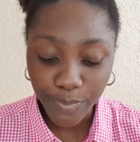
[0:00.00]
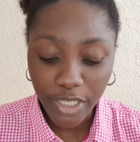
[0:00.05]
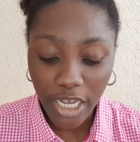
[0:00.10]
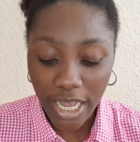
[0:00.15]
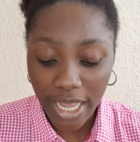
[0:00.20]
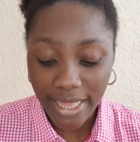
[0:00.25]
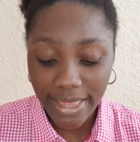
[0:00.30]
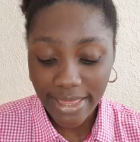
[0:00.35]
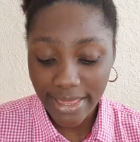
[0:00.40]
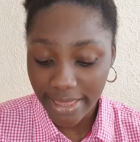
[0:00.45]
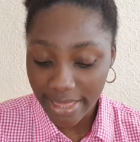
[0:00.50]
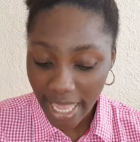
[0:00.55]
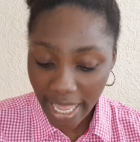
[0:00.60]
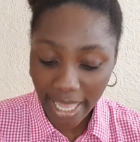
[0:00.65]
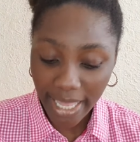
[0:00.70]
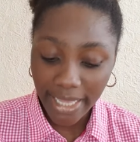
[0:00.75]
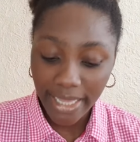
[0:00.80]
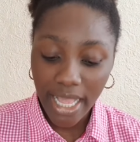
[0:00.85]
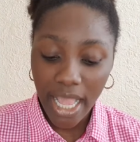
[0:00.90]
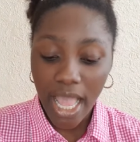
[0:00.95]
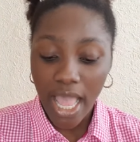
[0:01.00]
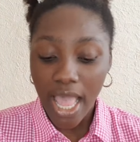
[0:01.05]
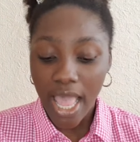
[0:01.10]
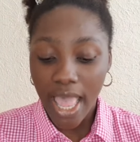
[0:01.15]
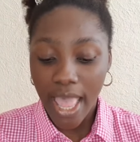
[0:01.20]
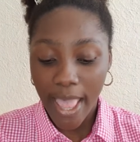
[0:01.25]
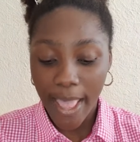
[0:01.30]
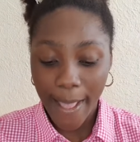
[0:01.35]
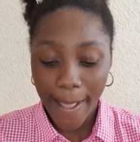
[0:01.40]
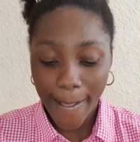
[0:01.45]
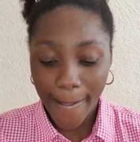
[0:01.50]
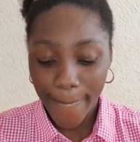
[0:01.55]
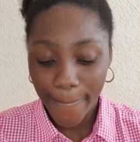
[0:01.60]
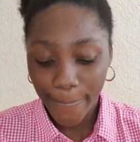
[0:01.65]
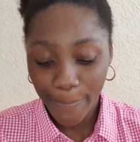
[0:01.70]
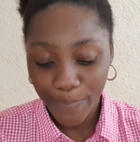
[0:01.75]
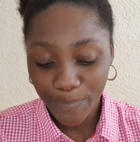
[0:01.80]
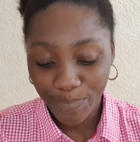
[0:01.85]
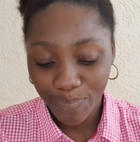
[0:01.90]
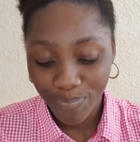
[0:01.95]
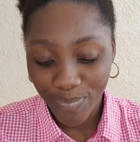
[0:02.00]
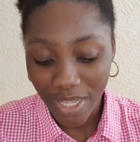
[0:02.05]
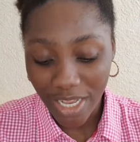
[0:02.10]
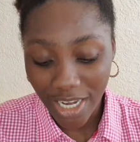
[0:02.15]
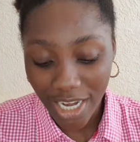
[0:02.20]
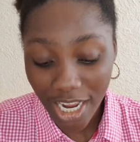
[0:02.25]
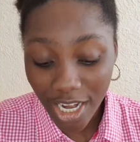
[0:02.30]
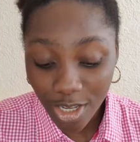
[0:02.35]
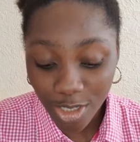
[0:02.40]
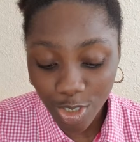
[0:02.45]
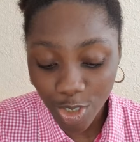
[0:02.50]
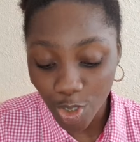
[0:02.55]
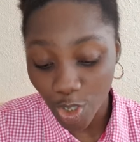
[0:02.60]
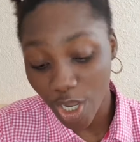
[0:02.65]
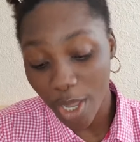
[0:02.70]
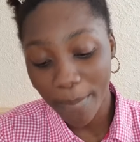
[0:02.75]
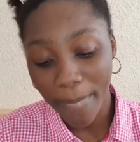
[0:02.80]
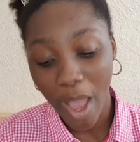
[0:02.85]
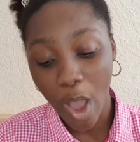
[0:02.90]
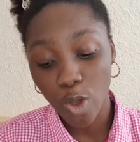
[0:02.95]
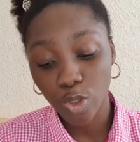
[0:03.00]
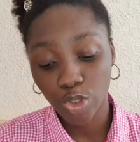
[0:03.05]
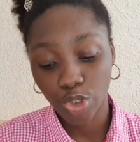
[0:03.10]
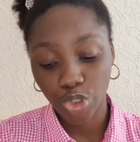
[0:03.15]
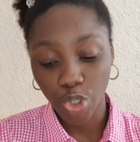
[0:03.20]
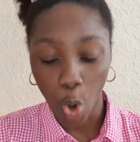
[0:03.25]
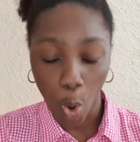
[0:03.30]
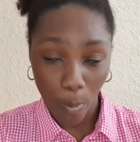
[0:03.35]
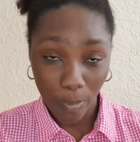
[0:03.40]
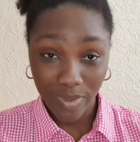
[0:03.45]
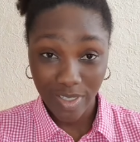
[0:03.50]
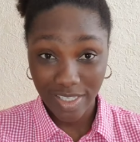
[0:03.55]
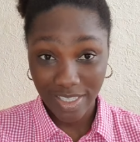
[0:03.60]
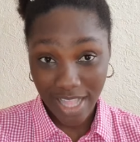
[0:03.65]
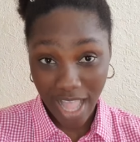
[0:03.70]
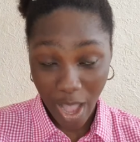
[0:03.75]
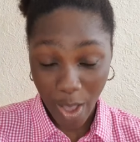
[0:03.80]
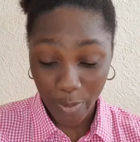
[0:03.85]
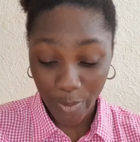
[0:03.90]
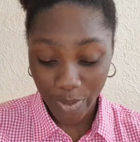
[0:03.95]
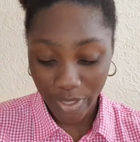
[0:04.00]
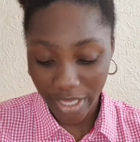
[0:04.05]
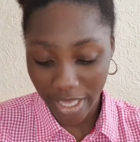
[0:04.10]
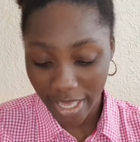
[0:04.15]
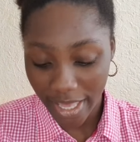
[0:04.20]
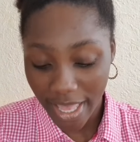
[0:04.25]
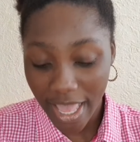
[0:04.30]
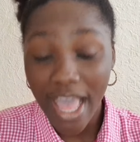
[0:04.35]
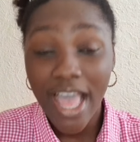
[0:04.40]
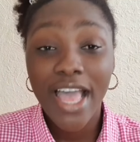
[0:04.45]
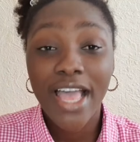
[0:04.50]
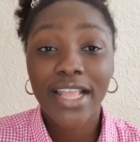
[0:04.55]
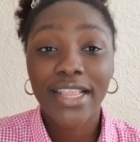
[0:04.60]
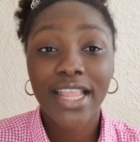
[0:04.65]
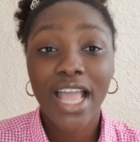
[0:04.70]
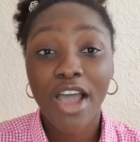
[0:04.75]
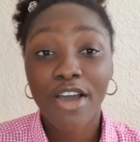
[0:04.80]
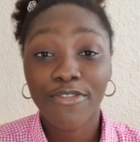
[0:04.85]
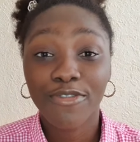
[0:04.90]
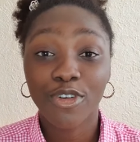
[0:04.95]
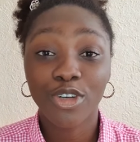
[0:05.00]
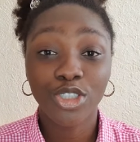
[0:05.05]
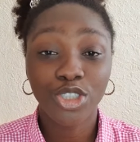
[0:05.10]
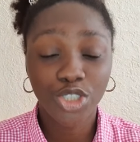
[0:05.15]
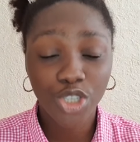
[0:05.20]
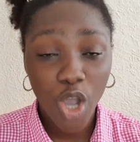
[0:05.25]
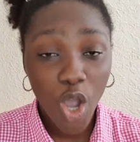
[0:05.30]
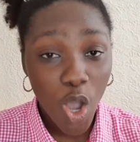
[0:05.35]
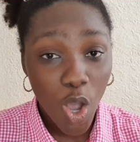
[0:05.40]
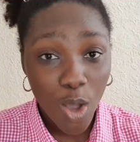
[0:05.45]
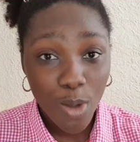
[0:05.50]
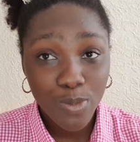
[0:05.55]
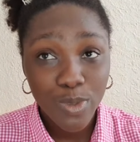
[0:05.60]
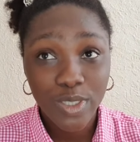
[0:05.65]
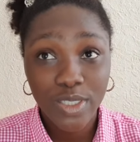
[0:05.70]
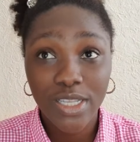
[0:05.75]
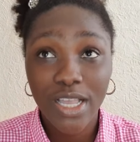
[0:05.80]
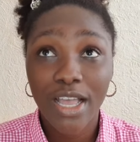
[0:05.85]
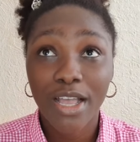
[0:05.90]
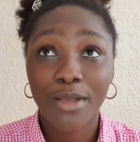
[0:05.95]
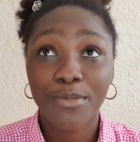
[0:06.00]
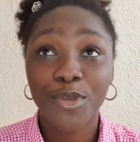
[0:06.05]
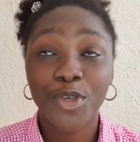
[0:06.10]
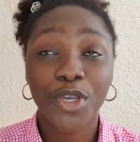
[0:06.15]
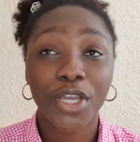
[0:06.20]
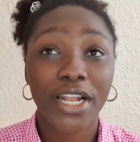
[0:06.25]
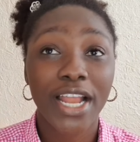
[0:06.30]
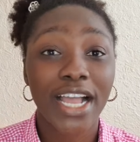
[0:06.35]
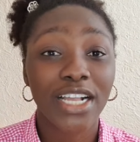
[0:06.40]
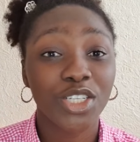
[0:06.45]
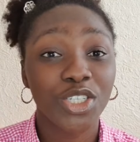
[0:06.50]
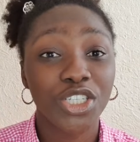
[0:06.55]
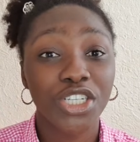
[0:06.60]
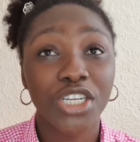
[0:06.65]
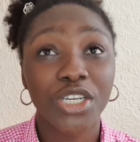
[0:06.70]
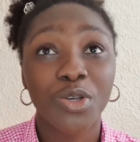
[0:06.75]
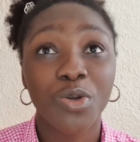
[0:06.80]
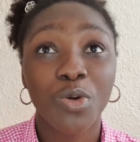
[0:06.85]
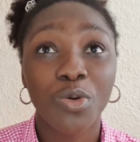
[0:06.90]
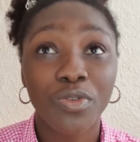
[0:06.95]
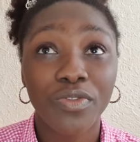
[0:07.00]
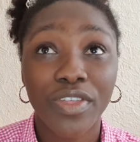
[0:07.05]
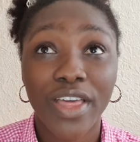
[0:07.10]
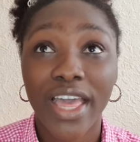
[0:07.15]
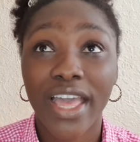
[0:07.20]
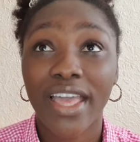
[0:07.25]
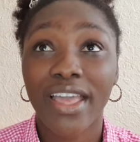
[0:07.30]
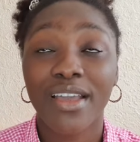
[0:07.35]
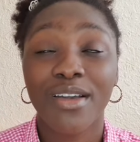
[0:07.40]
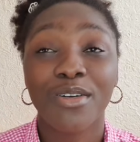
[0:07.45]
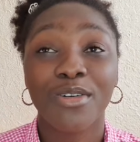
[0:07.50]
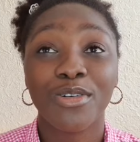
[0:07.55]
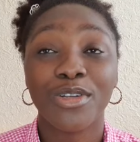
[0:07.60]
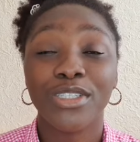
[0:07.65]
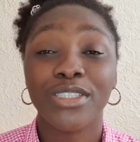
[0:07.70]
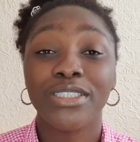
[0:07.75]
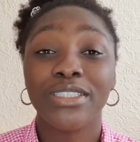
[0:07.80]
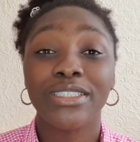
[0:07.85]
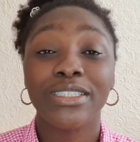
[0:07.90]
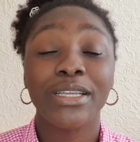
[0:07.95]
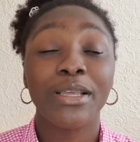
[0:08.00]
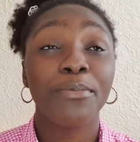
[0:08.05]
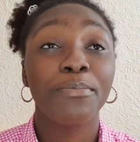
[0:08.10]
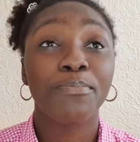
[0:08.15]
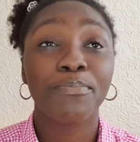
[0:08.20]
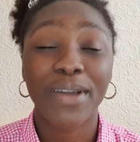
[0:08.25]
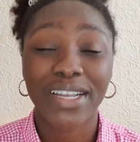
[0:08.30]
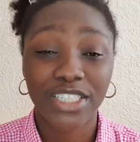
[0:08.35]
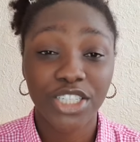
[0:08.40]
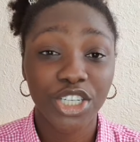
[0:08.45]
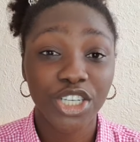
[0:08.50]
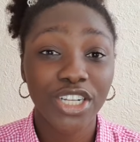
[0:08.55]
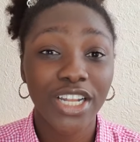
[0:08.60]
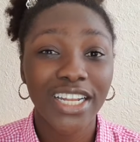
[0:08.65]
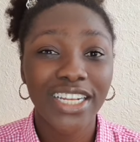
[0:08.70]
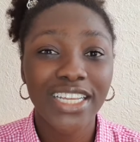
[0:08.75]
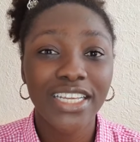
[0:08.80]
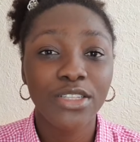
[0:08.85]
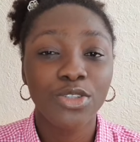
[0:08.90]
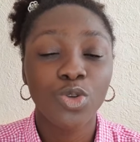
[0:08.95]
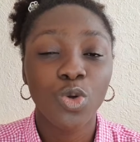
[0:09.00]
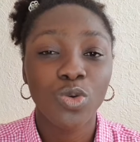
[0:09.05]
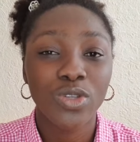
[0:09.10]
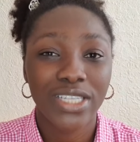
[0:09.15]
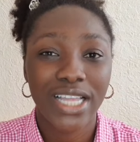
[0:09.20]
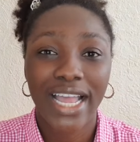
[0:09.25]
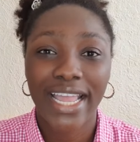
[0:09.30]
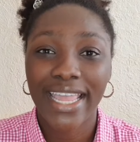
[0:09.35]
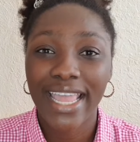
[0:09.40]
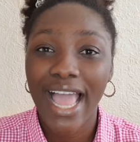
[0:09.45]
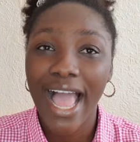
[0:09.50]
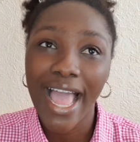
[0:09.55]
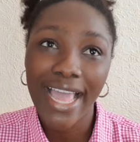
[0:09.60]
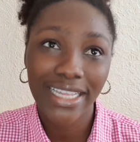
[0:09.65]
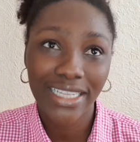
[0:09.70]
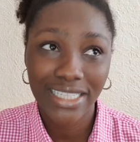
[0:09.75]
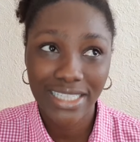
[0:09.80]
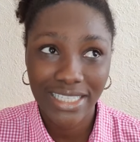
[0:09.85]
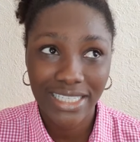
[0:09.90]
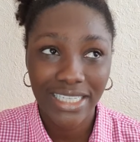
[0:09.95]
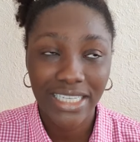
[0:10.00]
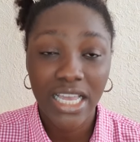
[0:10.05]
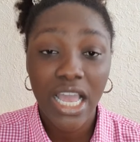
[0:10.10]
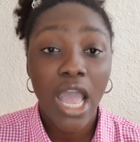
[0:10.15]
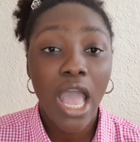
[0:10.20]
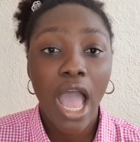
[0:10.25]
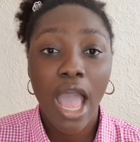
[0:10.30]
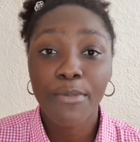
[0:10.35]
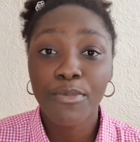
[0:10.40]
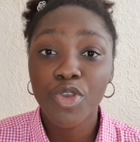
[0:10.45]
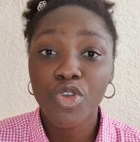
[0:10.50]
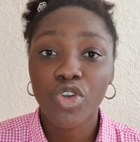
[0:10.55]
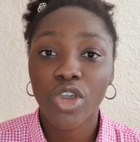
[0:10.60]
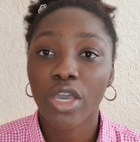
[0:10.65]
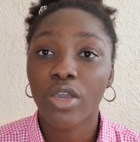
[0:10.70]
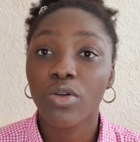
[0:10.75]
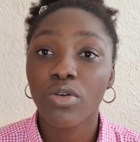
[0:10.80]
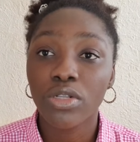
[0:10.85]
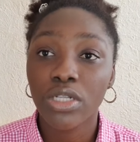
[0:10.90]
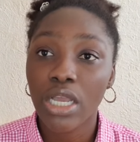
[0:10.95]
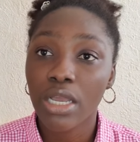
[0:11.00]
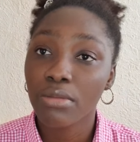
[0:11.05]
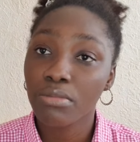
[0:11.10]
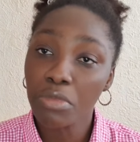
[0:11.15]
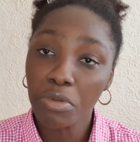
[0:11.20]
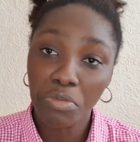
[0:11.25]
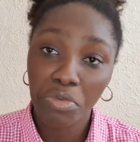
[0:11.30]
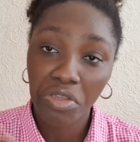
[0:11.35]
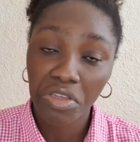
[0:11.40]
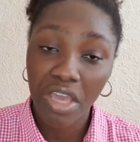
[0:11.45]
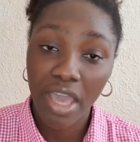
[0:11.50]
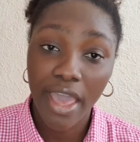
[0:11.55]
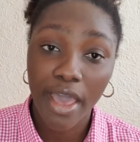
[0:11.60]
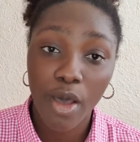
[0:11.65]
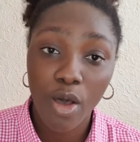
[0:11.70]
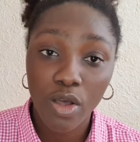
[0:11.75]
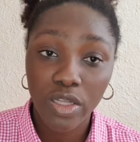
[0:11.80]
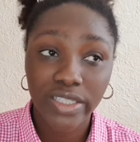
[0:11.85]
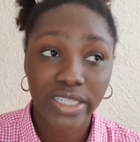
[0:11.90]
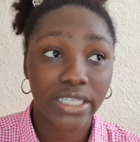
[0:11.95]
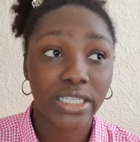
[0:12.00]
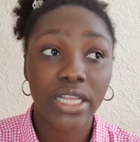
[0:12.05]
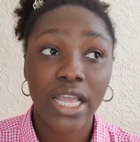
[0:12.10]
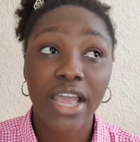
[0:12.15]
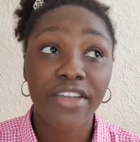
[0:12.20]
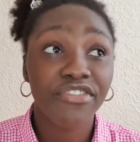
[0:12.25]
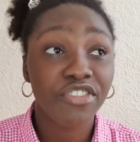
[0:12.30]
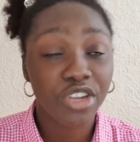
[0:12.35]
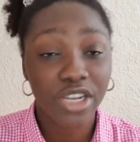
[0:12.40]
And then let us talk about jobs now, okay? Now for jobs, you can actually go there on, particularly those that are in IT. I mean, you can go there maybe health and every